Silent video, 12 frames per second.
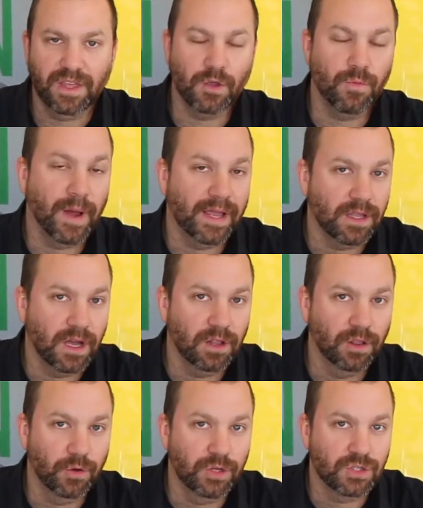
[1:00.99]
that you might
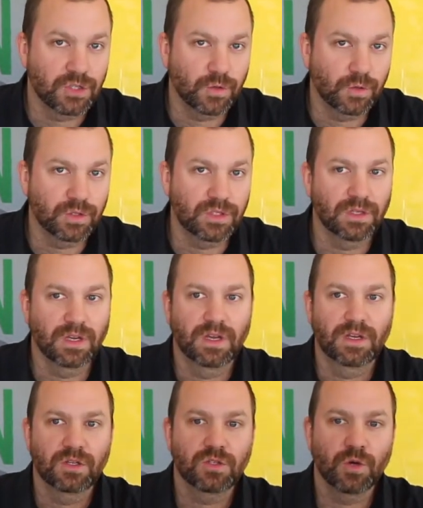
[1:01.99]
not learn in school.
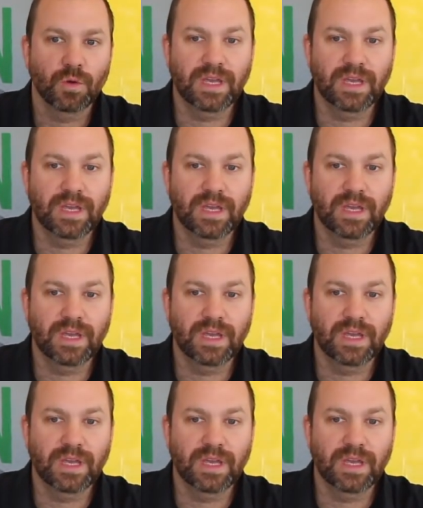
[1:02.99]
So